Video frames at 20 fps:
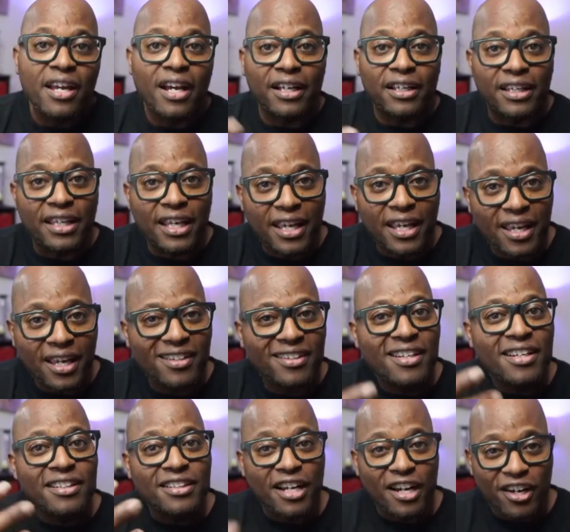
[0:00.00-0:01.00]
Again,
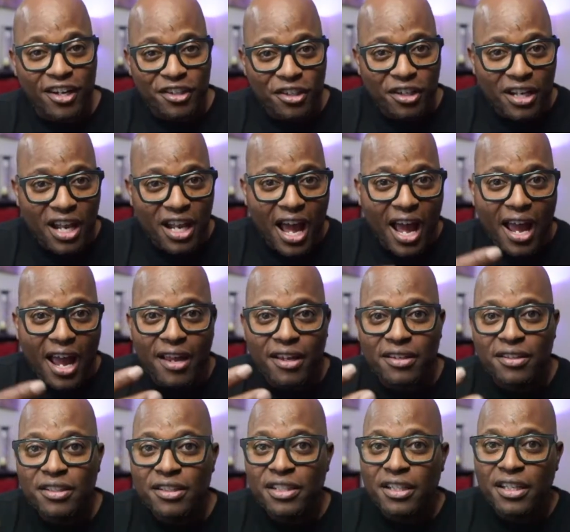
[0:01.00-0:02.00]
the underlying